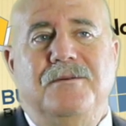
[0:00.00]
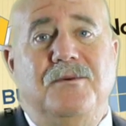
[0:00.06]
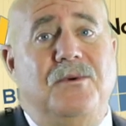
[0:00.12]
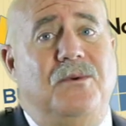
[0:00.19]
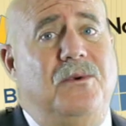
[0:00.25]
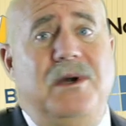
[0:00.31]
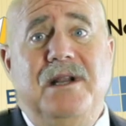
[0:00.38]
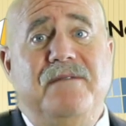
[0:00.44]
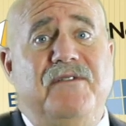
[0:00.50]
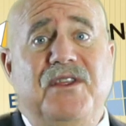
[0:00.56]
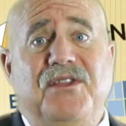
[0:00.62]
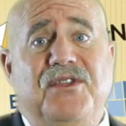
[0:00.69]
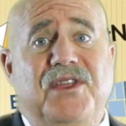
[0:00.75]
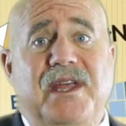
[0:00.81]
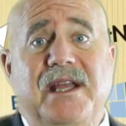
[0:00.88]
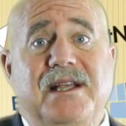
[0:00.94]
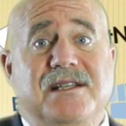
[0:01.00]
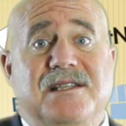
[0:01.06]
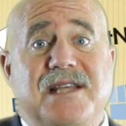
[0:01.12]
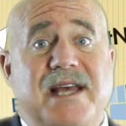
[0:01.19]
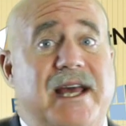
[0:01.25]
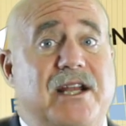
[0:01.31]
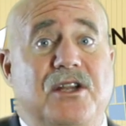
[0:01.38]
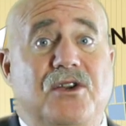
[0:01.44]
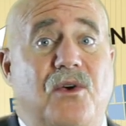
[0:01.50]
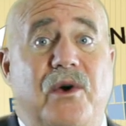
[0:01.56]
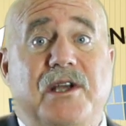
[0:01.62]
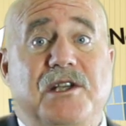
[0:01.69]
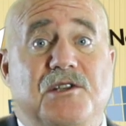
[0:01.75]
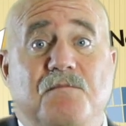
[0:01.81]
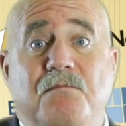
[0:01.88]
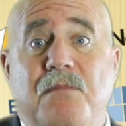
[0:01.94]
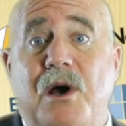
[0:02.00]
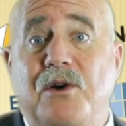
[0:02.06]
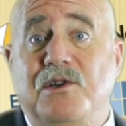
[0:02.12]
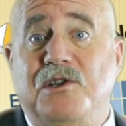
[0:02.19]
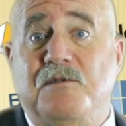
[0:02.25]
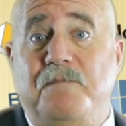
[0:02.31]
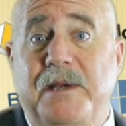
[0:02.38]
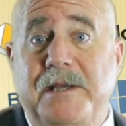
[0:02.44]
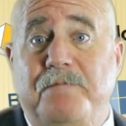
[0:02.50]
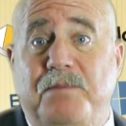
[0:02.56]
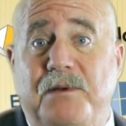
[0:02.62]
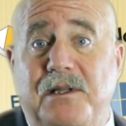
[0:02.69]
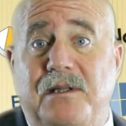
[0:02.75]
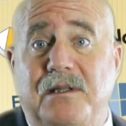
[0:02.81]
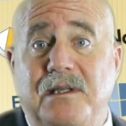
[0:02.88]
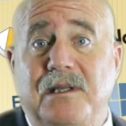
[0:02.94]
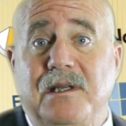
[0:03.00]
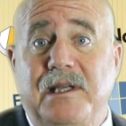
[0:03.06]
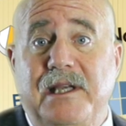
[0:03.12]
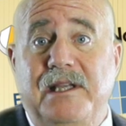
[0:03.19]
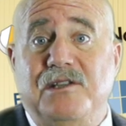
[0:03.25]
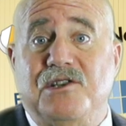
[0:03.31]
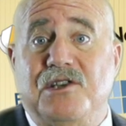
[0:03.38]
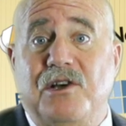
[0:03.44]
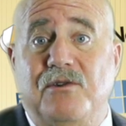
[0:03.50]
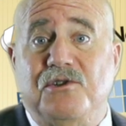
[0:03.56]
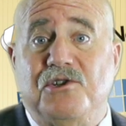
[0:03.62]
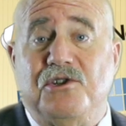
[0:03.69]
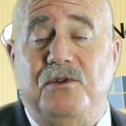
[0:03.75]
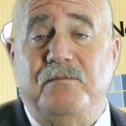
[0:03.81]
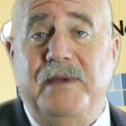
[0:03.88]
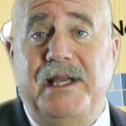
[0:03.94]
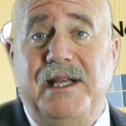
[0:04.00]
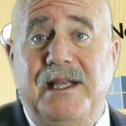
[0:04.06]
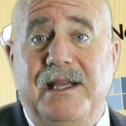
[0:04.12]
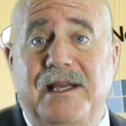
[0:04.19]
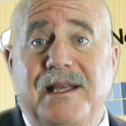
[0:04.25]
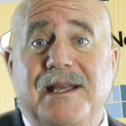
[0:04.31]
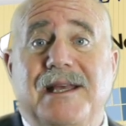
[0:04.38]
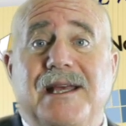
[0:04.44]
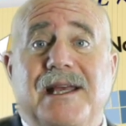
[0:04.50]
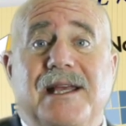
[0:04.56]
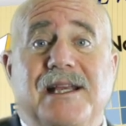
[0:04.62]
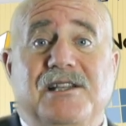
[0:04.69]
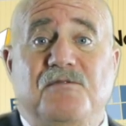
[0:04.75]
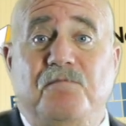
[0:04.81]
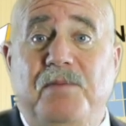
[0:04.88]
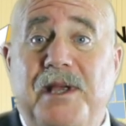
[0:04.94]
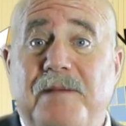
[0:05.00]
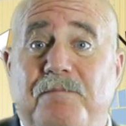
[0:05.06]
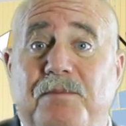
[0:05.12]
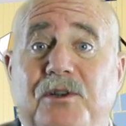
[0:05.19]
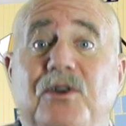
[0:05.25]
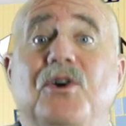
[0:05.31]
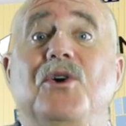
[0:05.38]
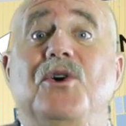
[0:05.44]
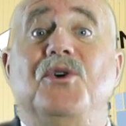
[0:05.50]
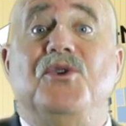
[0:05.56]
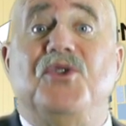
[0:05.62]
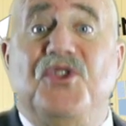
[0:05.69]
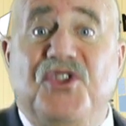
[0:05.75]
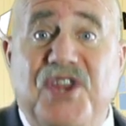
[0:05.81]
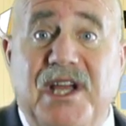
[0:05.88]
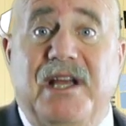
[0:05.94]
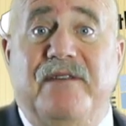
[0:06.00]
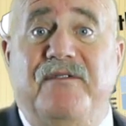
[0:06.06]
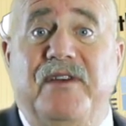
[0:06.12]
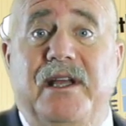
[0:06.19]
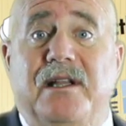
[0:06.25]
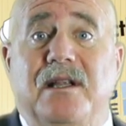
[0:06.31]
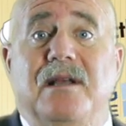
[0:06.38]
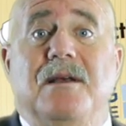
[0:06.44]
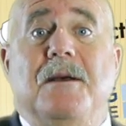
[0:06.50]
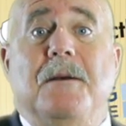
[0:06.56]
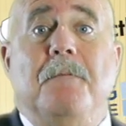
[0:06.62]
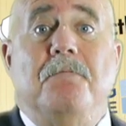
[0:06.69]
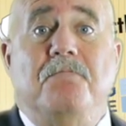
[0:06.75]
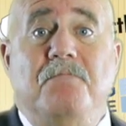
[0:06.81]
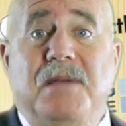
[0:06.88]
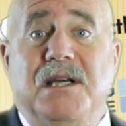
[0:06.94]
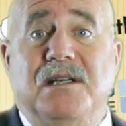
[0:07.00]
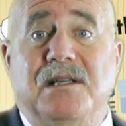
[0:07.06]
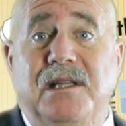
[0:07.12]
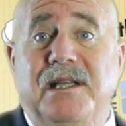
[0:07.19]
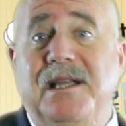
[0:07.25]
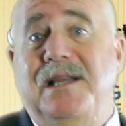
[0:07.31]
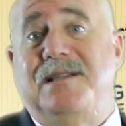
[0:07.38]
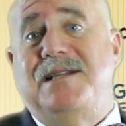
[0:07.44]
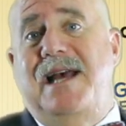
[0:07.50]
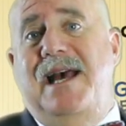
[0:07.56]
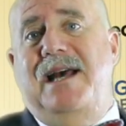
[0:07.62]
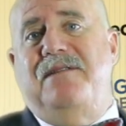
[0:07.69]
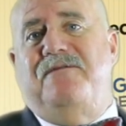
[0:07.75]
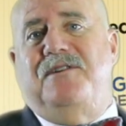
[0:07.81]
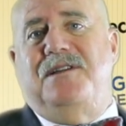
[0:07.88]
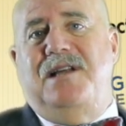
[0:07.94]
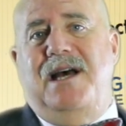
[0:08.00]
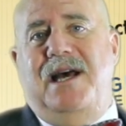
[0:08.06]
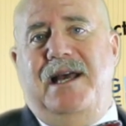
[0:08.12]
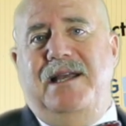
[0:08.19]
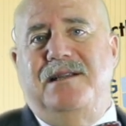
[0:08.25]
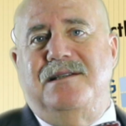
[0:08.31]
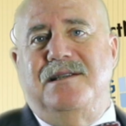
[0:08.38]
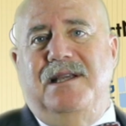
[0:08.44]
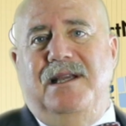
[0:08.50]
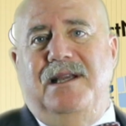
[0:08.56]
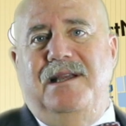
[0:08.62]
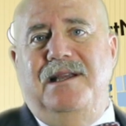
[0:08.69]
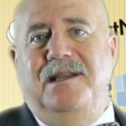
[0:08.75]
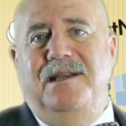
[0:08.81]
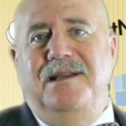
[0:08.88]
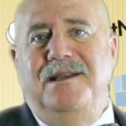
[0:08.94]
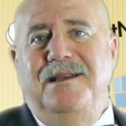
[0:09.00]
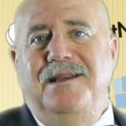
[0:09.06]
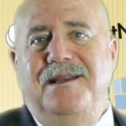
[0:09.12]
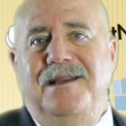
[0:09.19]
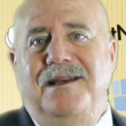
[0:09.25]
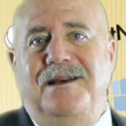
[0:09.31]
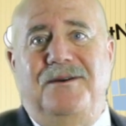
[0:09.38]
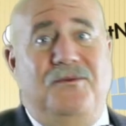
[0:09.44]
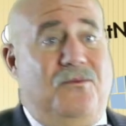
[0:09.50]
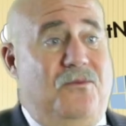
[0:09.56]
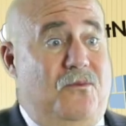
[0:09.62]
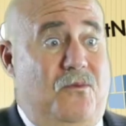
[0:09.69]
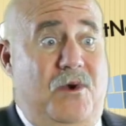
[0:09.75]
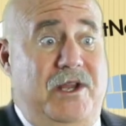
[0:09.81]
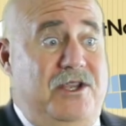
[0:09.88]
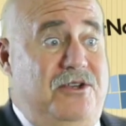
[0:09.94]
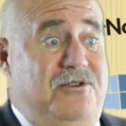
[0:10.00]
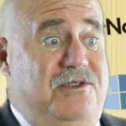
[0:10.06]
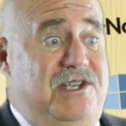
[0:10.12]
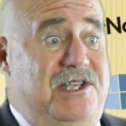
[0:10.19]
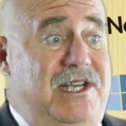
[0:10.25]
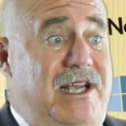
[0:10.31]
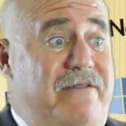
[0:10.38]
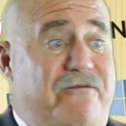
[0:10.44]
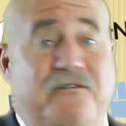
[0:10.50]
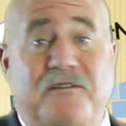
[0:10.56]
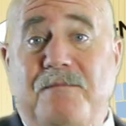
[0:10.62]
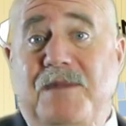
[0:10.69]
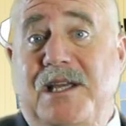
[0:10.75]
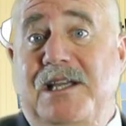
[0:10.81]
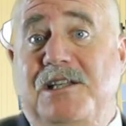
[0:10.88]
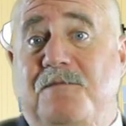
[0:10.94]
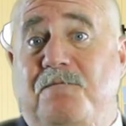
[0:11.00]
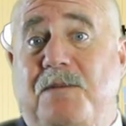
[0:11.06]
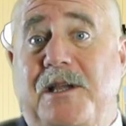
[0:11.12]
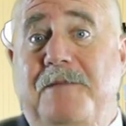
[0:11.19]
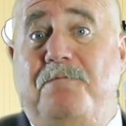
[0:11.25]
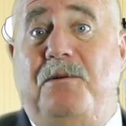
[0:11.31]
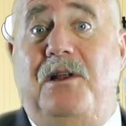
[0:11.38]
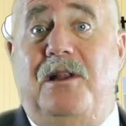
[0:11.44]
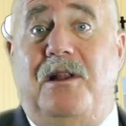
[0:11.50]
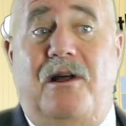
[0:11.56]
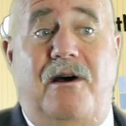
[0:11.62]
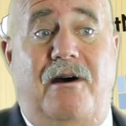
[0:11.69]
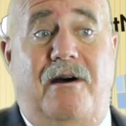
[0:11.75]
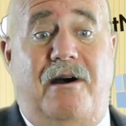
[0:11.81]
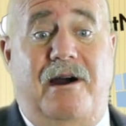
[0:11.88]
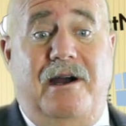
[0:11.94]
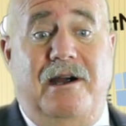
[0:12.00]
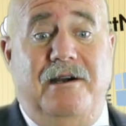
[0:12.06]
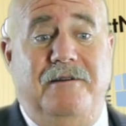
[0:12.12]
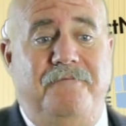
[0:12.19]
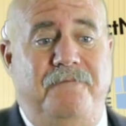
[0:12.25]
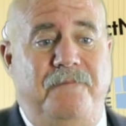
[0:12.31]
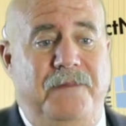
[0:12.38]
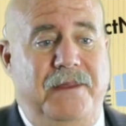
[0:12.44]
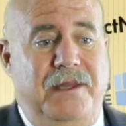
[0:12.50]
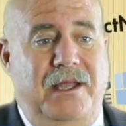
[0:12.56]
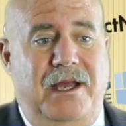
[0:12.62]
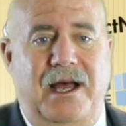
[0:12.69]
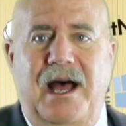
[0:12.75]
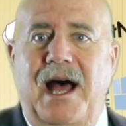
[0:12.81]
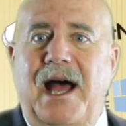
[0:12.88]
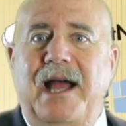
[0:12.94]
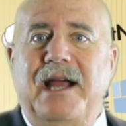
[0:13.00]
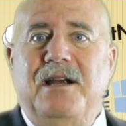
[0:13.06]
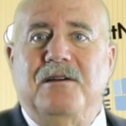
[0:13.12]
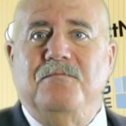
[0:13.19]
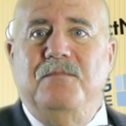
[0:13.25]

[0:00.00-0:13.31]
One of the things that annoys most people in social media is people who think of it merely as advertising. What you see from these people are, hire